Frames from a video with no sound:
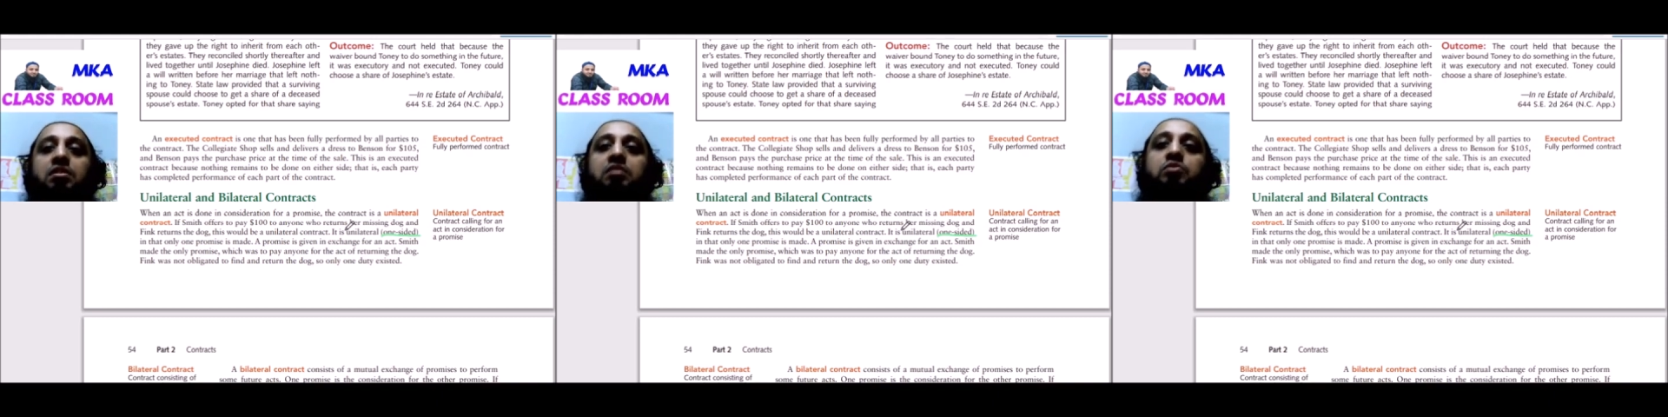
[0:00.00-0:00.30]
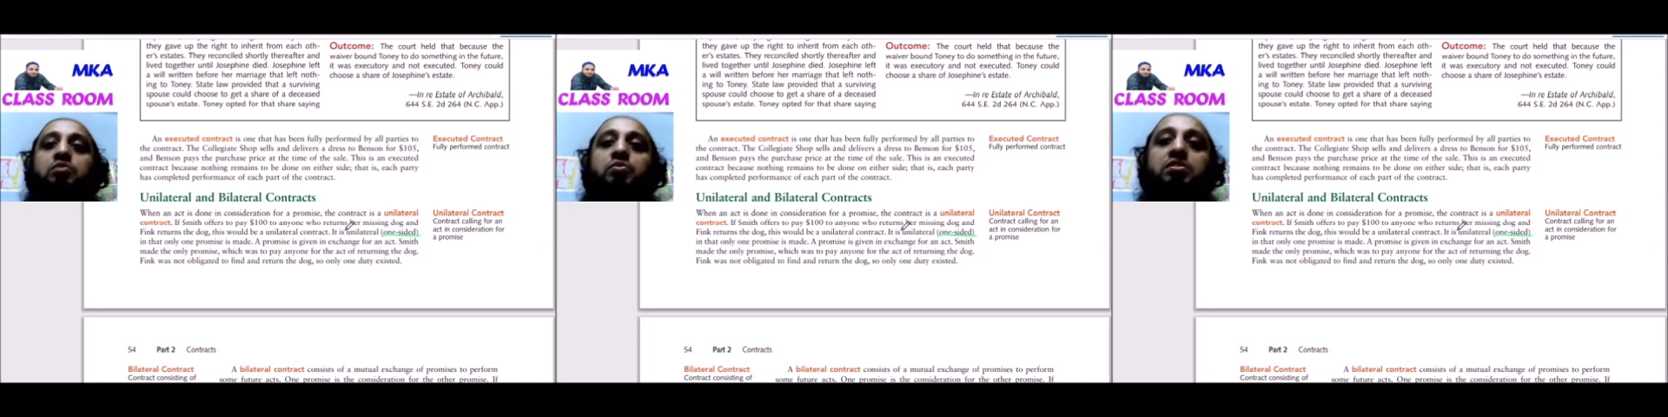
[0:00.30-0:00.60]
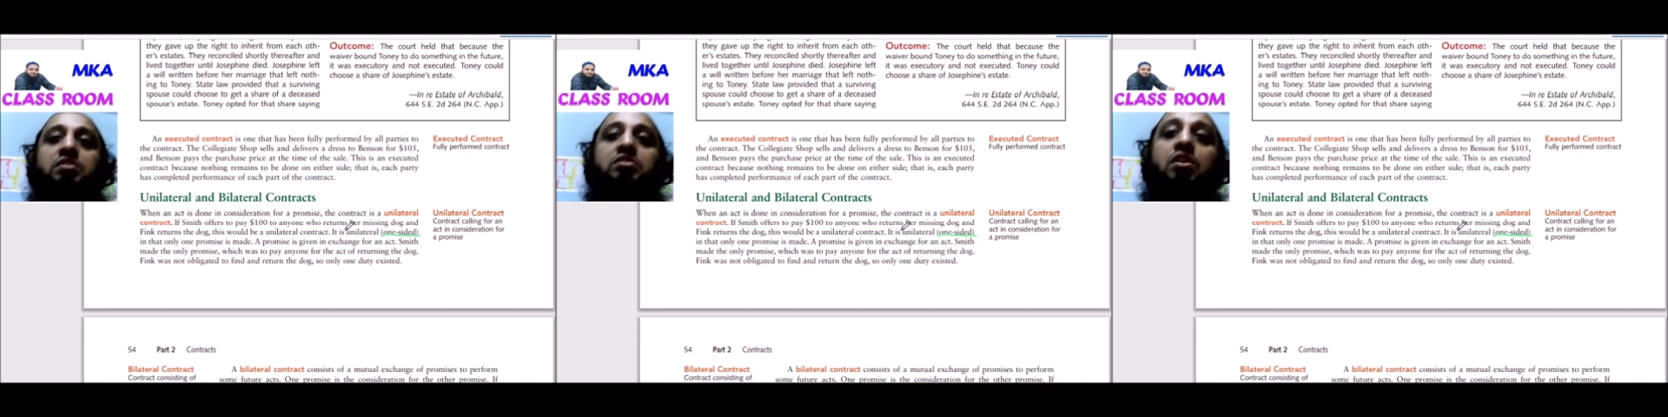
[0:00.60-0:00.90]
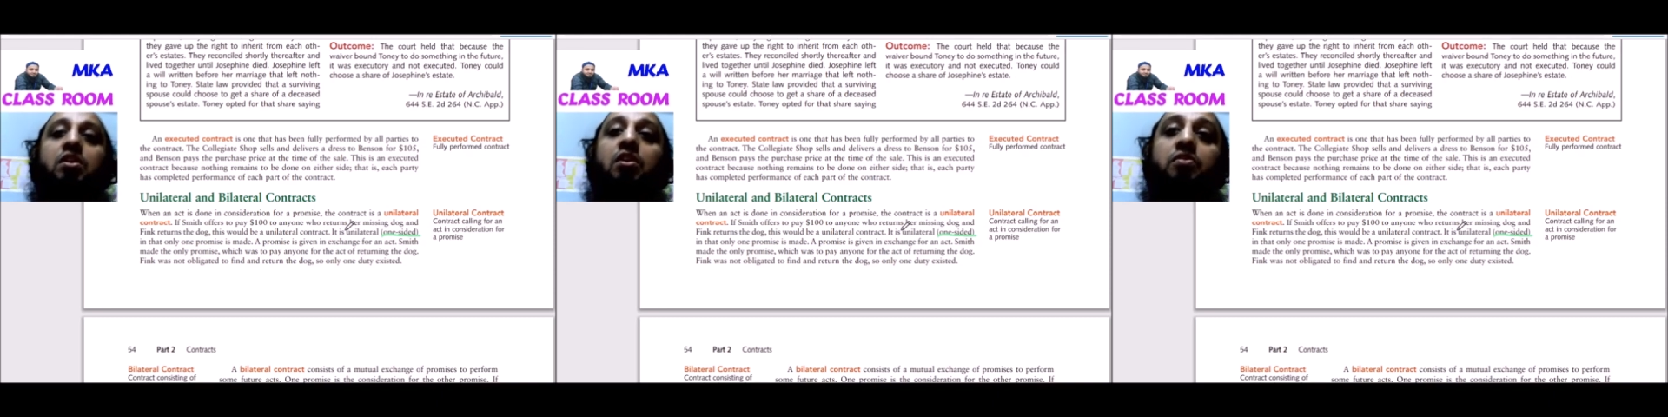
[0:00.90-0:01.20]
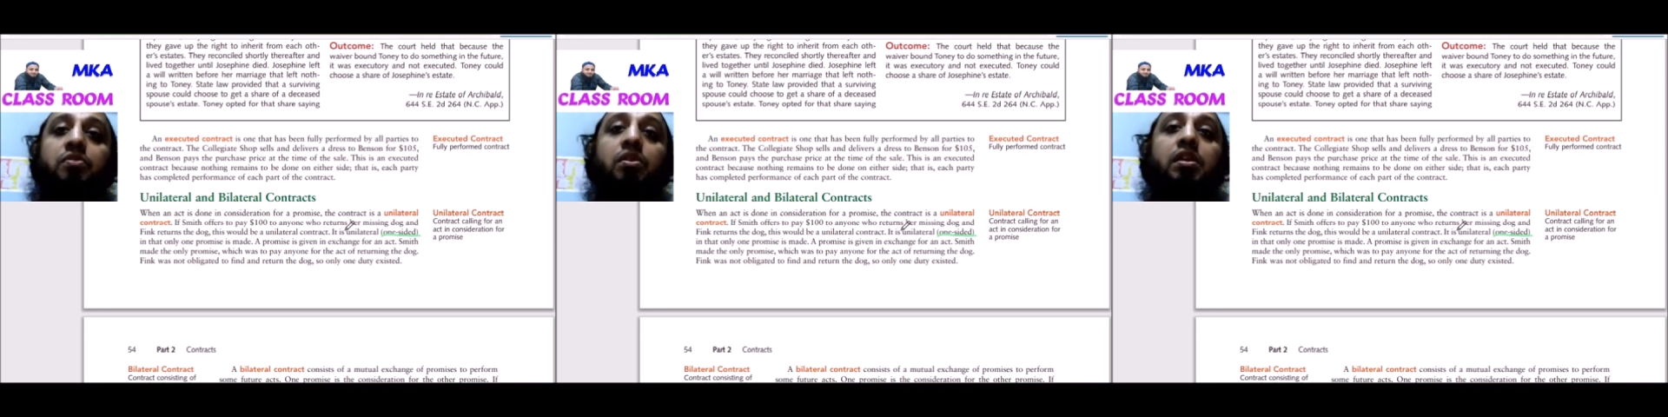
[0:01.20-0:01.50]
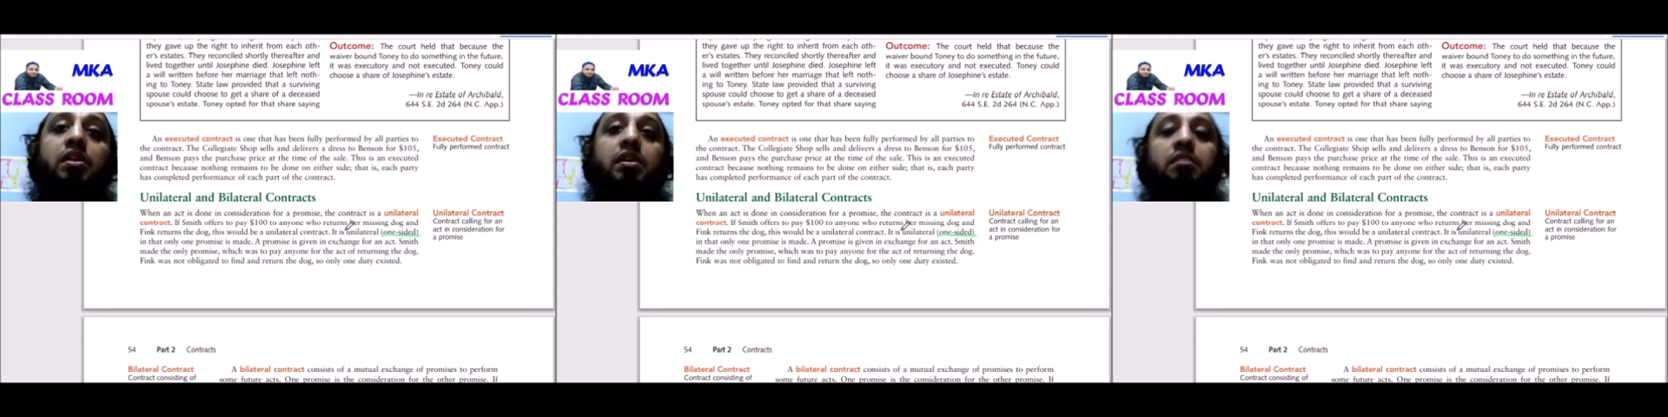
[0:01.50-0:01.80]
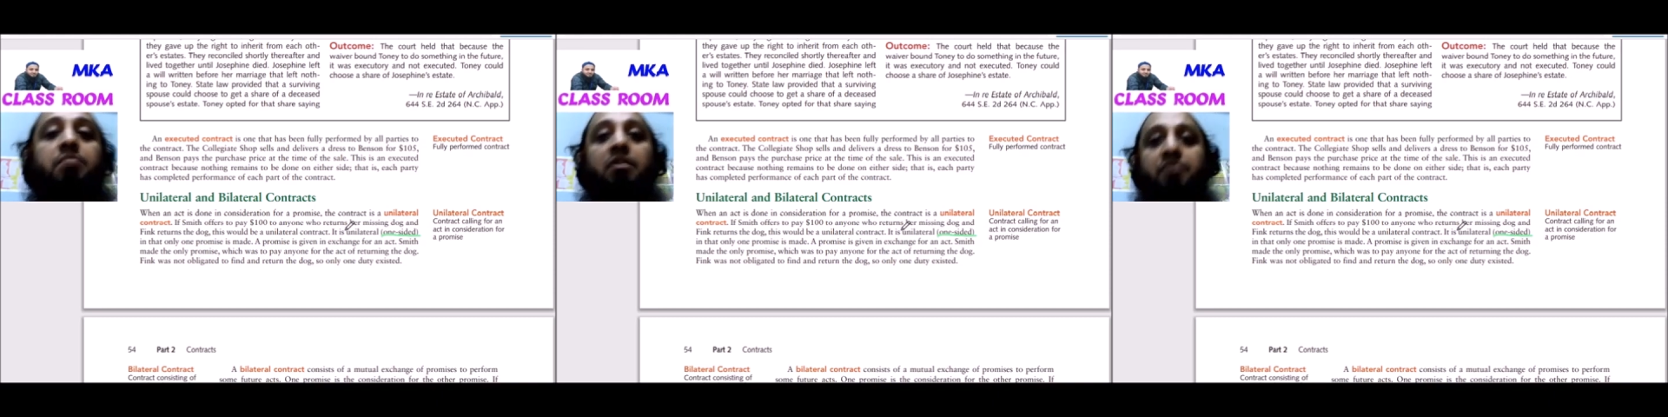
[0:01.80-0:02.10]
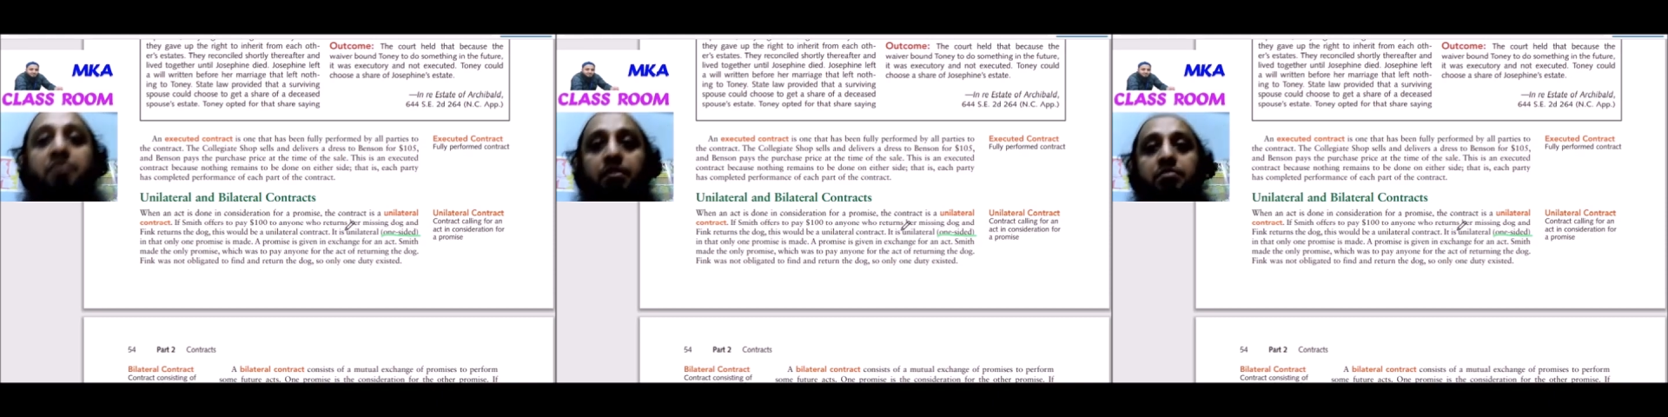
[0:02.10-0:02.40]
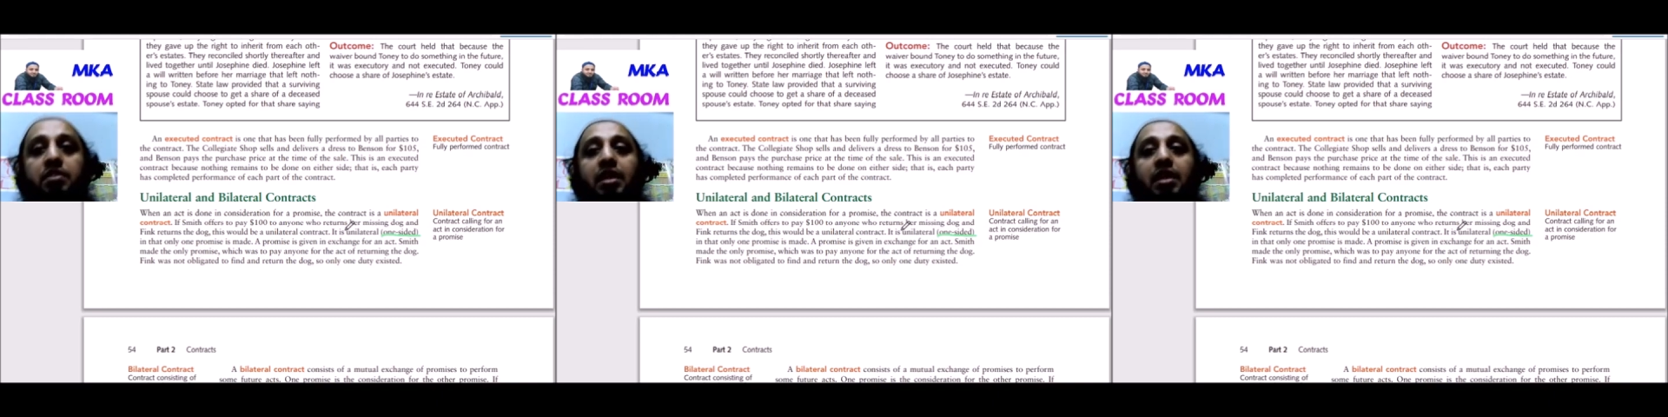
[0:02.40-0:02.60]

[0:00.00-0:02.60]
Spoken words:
that is which is fully performed,